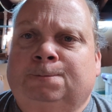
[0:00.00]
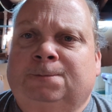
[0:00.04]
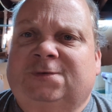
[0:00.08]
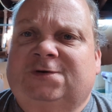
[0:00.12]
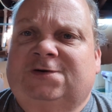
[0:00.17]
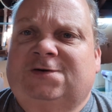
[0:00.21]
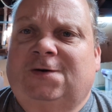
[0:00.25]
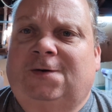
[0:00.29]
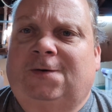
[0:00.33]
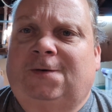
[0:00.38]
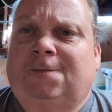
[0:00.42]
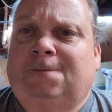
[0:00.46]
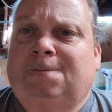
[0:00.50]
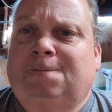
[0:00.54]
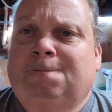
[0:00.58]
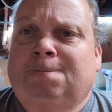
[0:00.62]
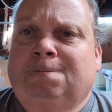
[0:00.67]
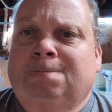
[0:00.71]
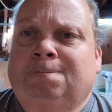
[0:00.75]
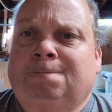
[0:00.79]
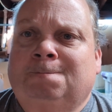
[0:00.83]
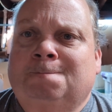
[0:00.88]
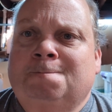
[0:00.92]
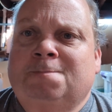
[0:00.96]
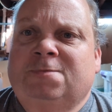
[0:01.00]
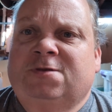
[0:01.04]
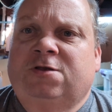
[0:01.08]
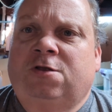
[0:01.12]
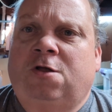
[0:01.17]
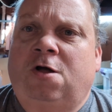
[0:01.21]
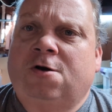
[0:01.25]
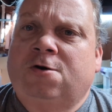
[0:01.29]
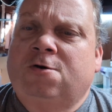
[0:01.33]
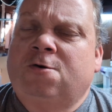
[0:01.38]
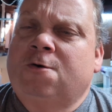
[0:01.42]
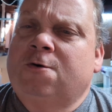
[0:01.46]
So
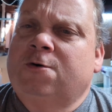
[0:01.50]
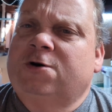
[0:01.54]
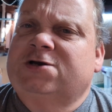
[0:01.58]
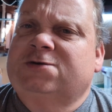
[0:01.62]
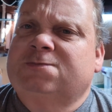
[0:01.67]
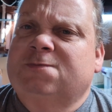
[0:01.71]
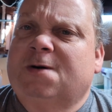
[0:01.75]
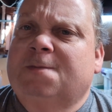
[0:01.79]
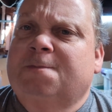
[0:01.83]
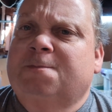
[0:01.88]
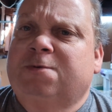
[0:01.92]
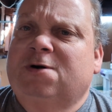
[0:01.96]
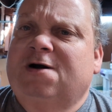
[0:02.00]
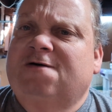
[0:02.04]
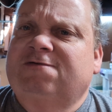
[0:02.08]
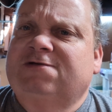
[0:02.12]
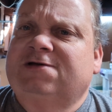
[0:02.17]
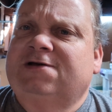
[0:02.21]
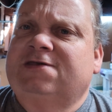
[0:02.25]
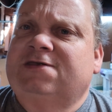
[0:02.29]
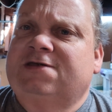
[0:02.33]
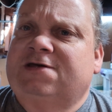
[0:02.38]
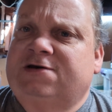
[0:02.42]
Longhorn is more prevalent